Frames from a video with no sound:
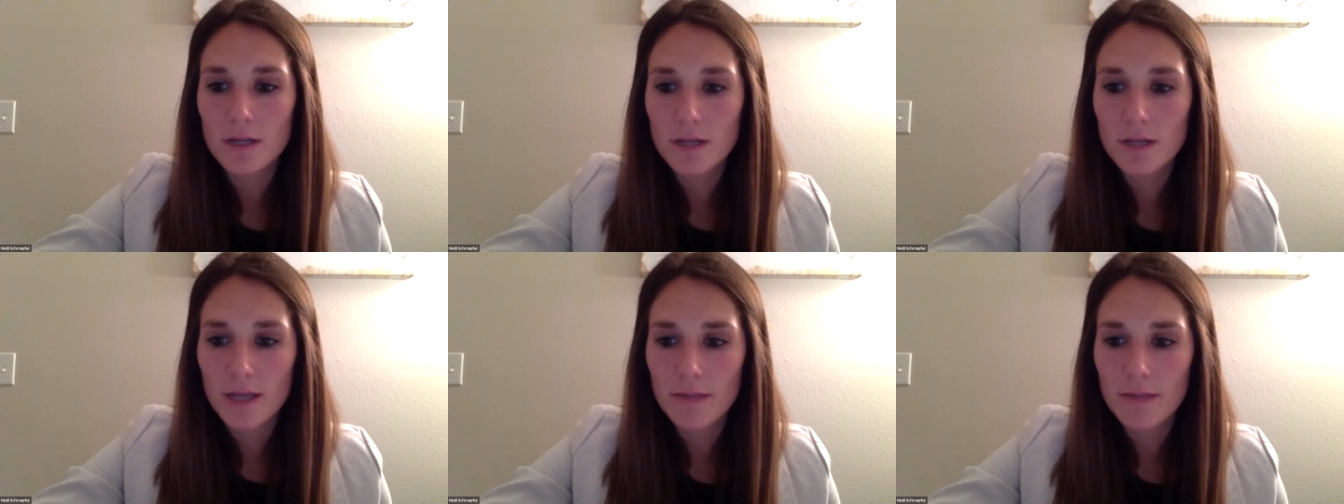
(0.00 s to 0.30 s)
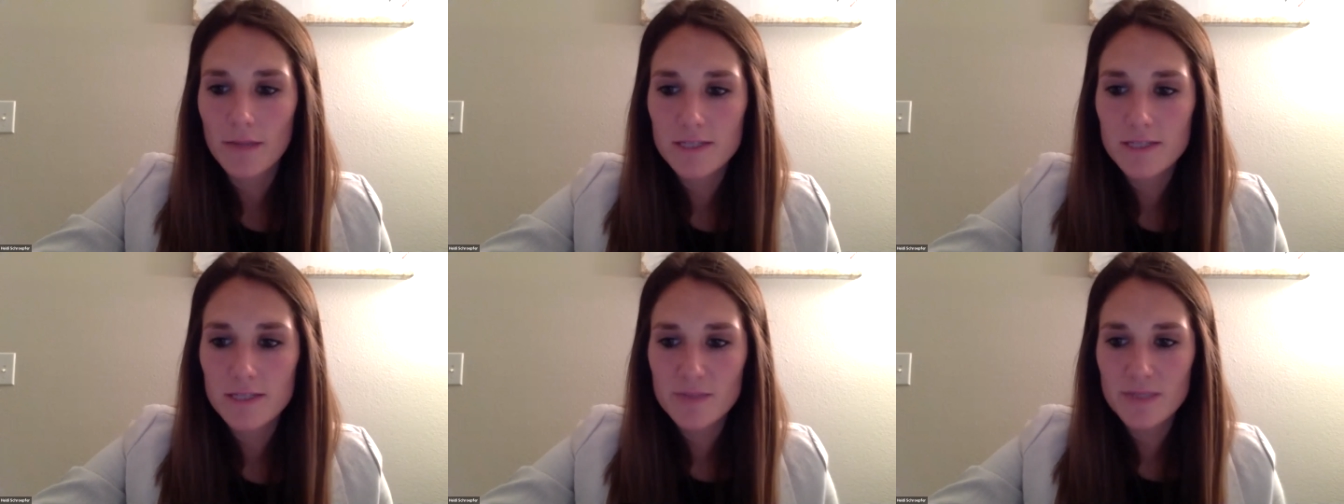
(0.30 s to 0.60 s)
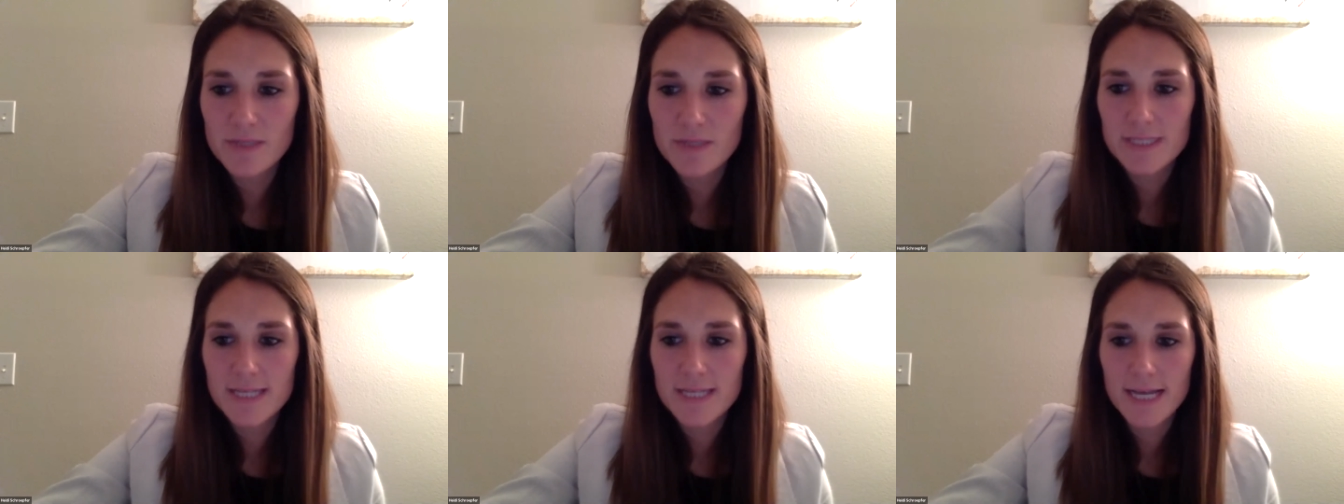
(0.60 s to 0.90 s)
Can this
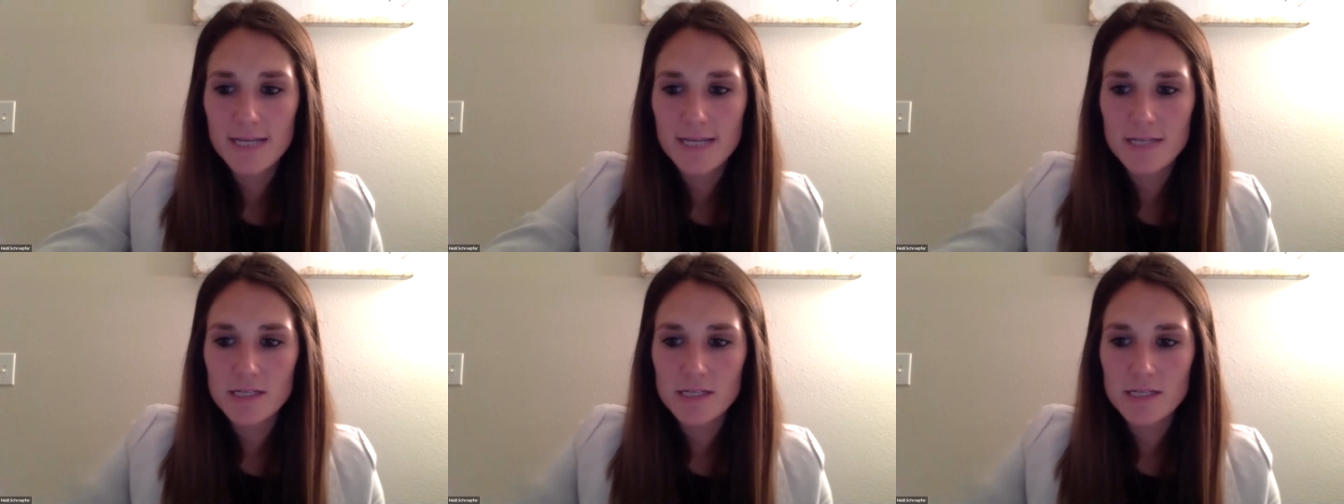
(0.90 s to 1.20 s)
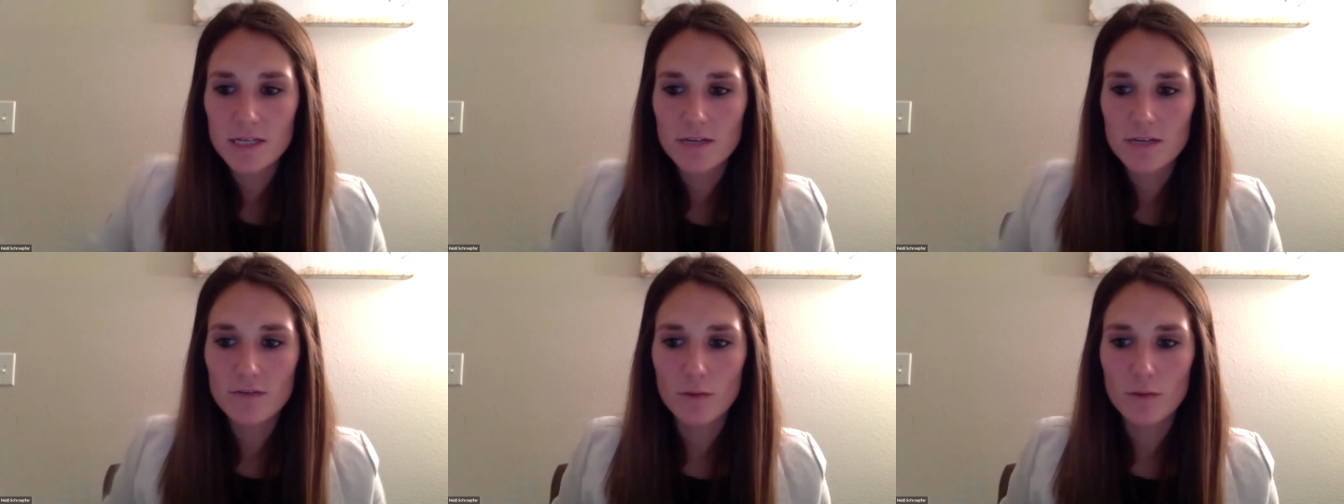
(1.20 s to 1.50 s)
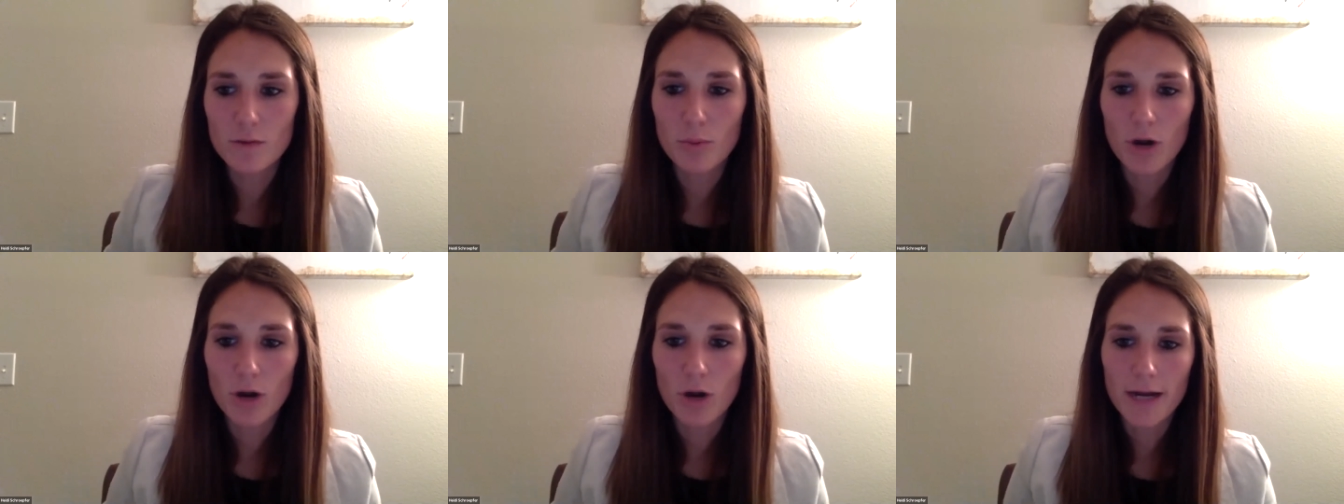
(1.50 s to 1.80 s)
be tested for
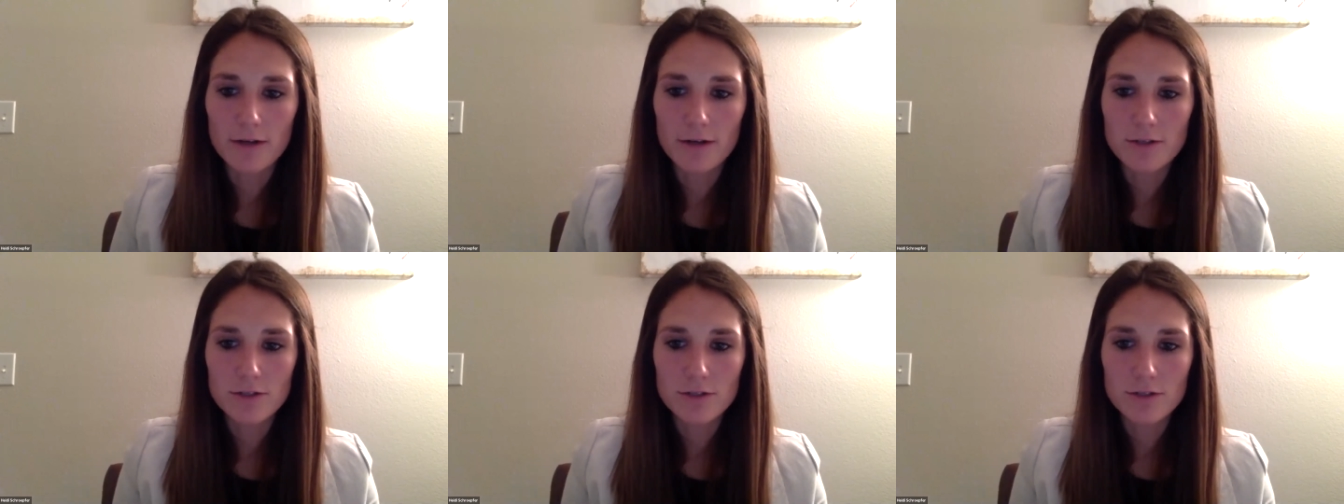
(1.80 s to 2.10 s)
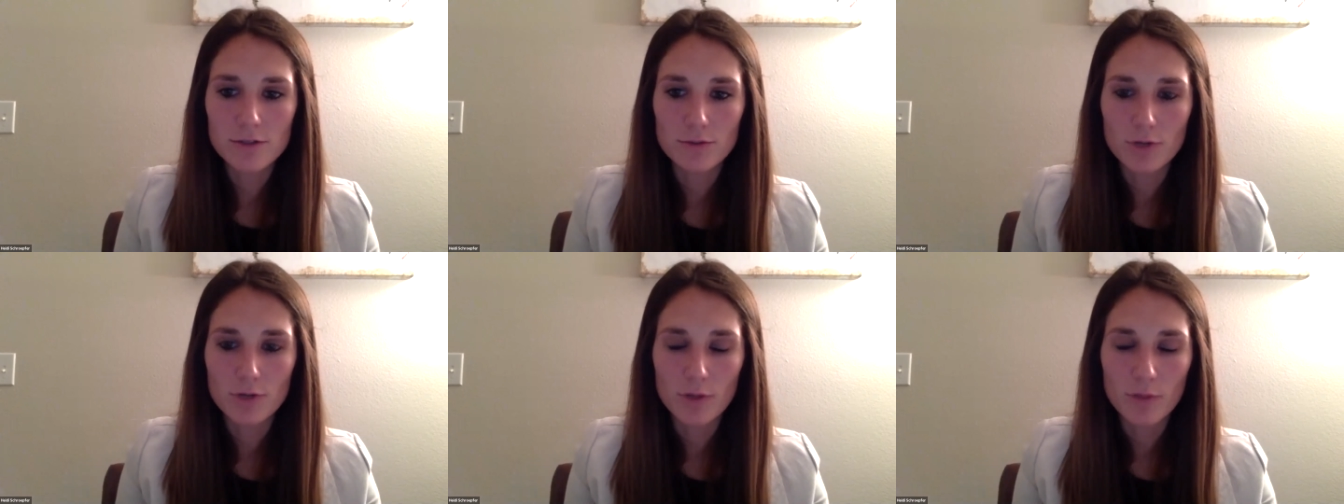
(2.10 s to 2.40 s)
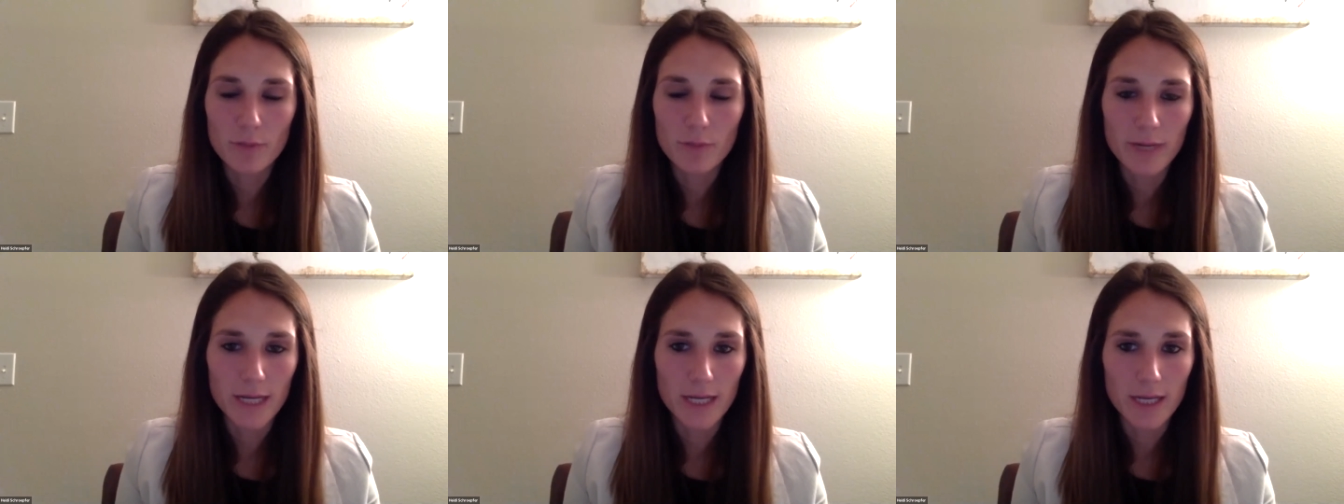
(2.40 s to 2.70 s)
prior to
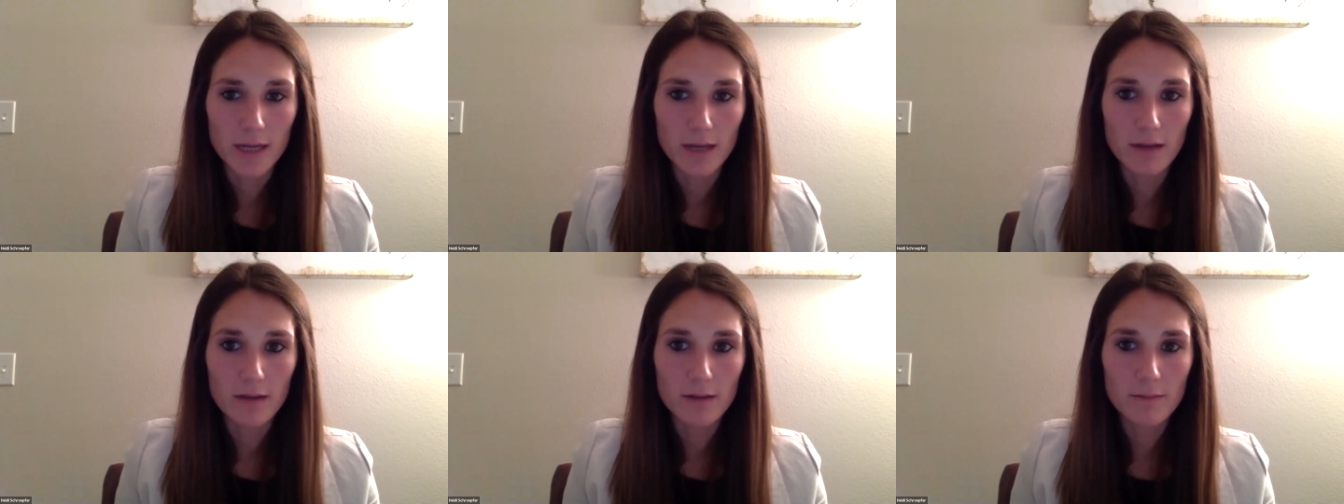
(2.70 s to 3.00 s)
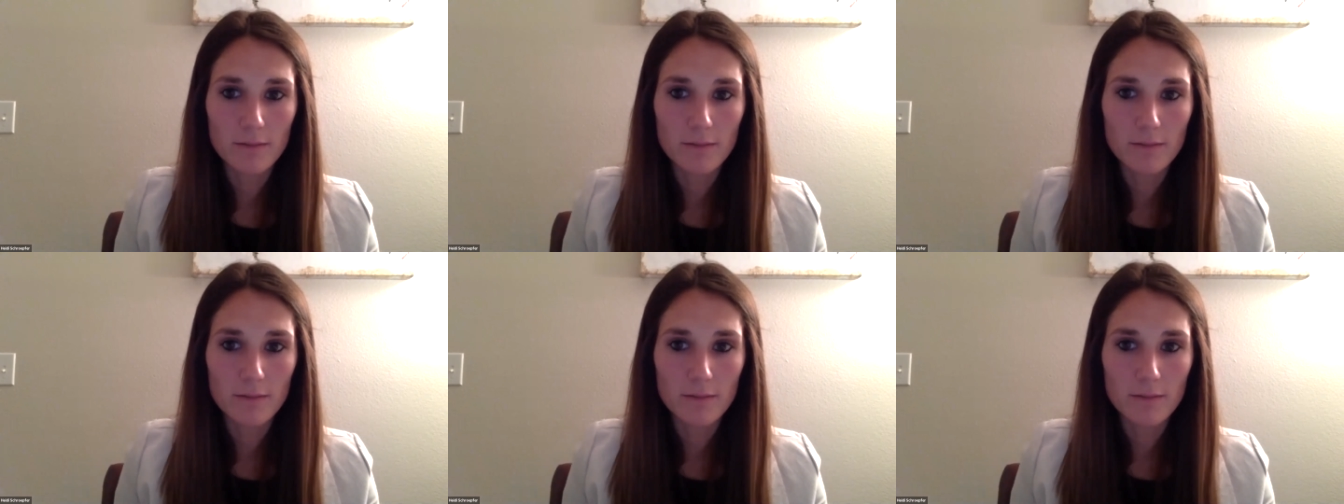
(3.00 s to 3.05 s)
committing?